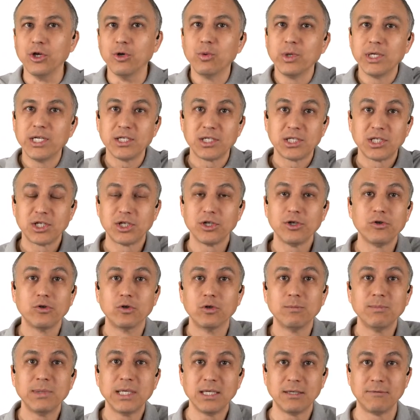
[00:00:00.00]
You would
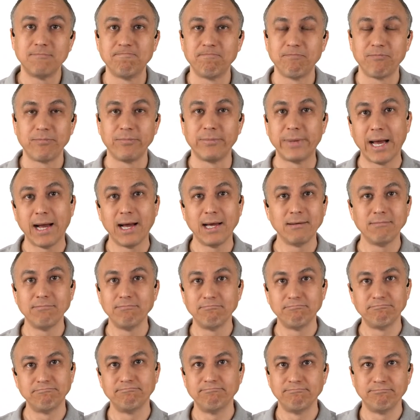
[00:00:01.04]
assume
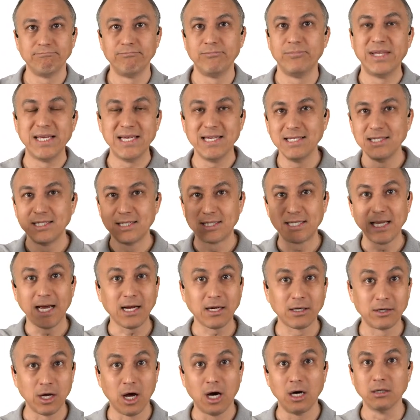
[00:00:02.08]
that these
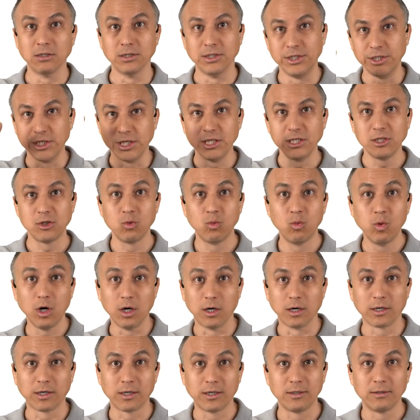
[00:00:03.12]
technologies
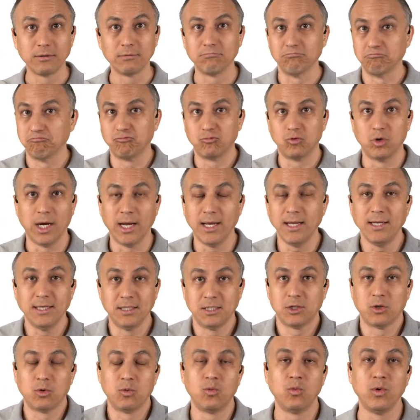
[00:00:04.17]
work, right?
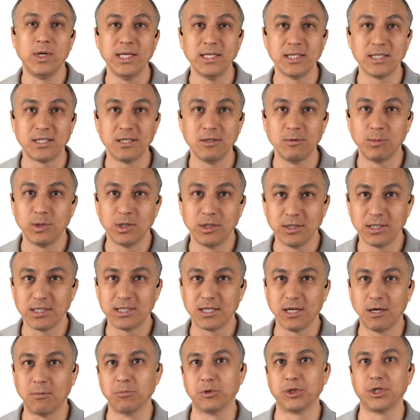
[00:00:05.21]
It's a reasonable
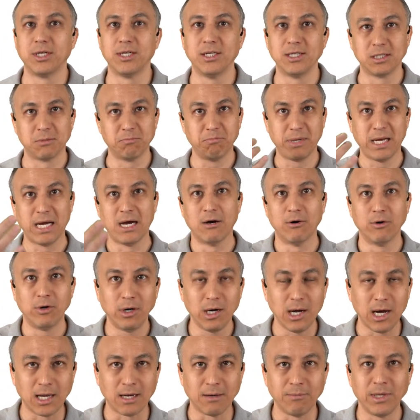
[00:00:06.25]
assumption. It's
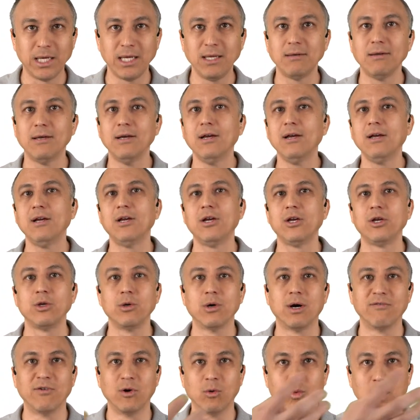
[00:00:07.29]
Power Automate.
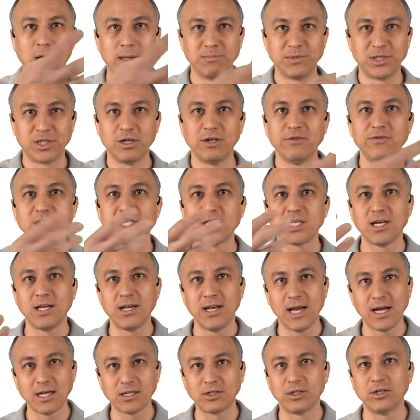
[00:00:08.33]
You have a web service
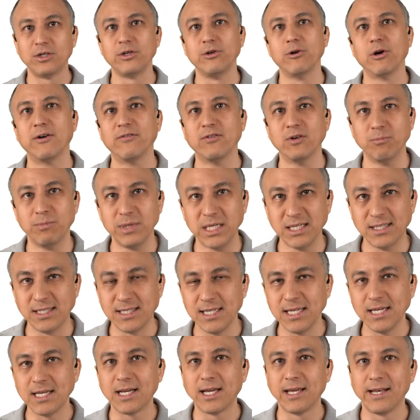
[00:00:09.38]
connector, you have a
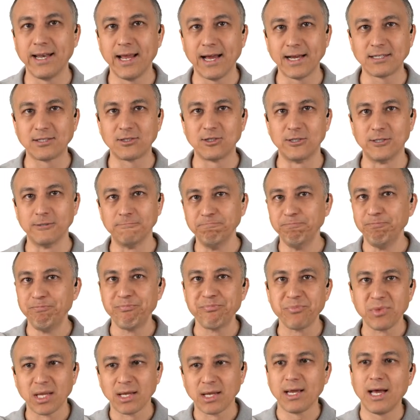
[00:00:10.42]
BC connector.
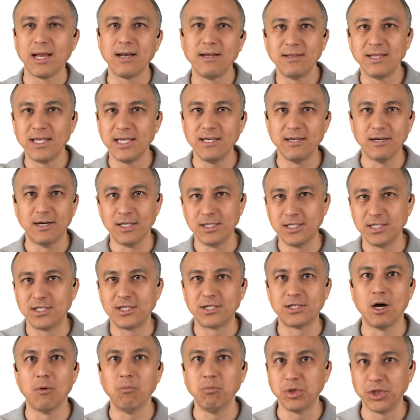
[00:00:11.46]
Kind of the
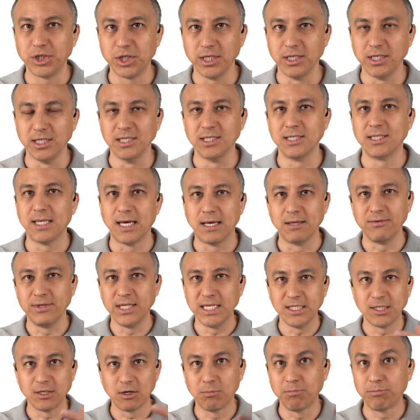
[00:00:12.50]
assumption is
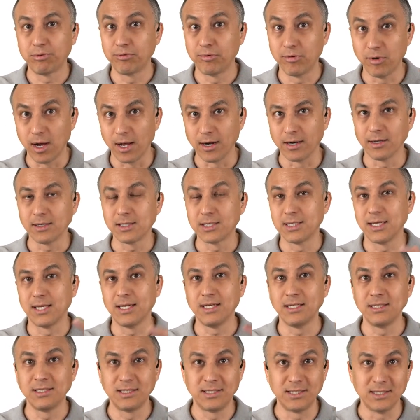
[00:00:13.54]
that these are products
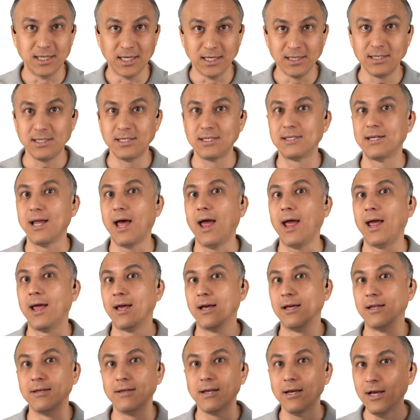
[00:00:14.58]
that exist
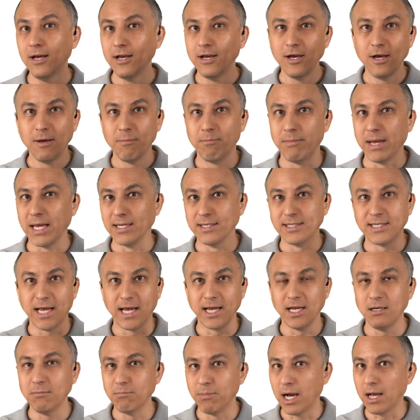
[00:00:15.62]
and
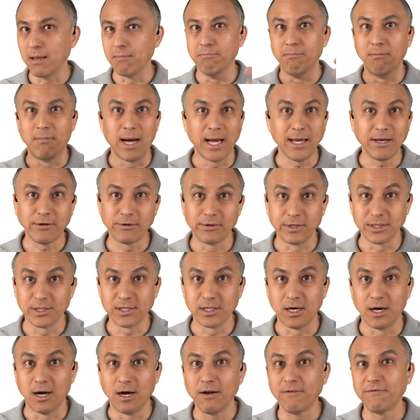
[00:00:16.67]
maintained by
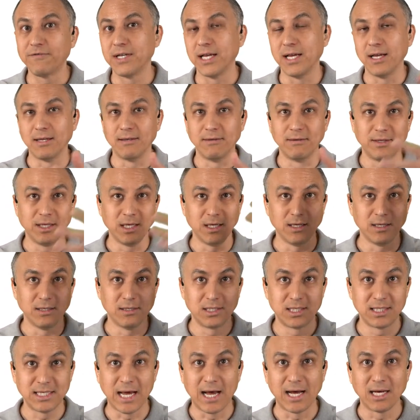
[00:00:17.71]
Microsoft and
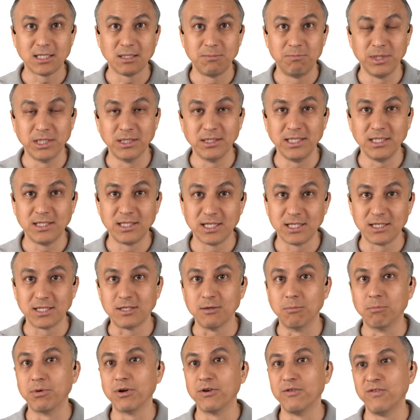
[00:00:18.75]
the SaaS billing
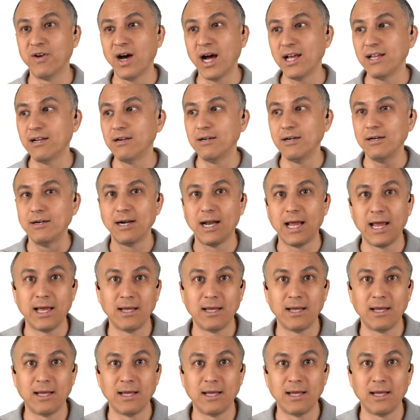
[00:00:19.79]
system provider,